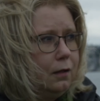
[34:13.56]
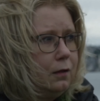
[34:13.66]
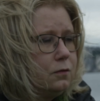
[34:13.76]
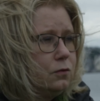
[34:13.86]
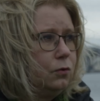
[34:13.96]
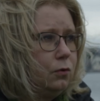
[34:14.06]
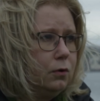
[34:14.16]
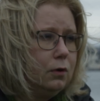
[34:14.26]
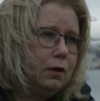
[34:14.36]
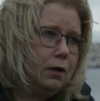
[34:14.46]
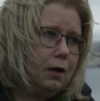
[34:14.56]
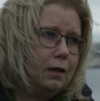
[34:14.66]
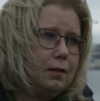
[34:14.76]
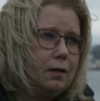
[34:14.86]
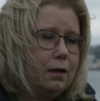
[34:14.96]
So
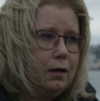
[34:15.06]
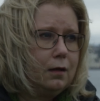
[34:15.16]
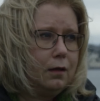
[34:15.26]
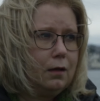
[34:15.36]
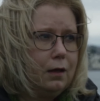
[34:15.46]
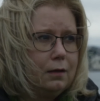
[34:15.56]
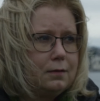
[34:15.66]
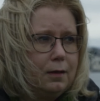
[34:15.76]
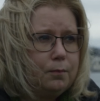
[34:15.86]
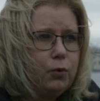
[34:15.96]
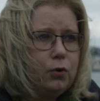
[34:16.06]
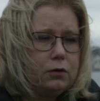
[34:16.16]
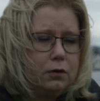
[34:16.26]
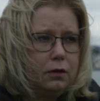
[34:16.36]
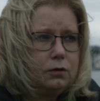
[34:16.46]
it's
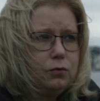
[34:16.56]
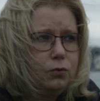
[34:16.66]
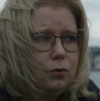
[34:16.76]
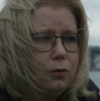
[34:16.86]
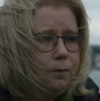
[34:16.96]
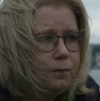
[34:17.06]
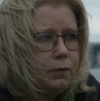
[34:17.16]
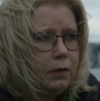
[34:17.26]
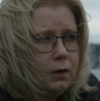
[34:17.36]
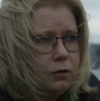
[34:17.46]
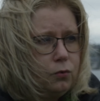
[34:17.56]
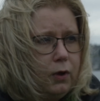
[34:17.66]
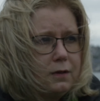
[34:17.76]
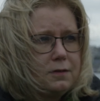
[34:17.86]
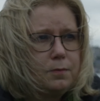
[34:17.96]
important to
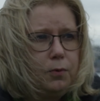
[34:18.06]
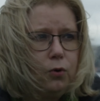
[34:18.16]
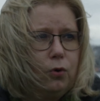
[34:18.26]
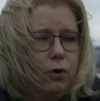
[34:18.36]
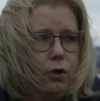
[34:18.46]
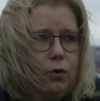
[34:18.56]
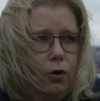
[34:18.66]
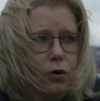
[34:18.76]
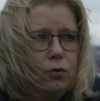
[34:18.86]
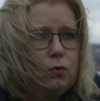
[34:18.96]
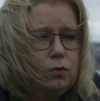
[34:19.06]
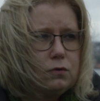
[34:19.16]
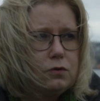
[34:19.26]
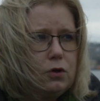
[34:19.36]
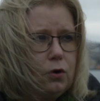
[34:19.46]
explore your
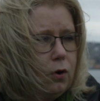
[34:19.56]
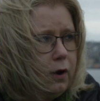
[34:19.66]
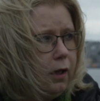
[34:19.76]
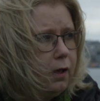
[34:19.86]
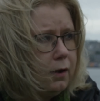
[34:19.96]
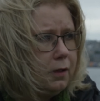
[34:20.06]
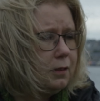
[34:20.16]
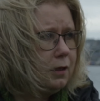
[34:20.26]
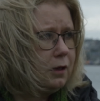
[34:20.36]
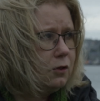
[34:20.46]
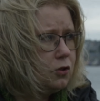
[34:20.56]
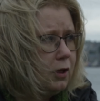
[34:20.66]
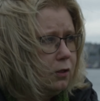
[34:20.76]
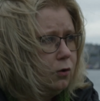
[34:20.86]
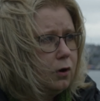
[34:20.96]
roots, your heritage and your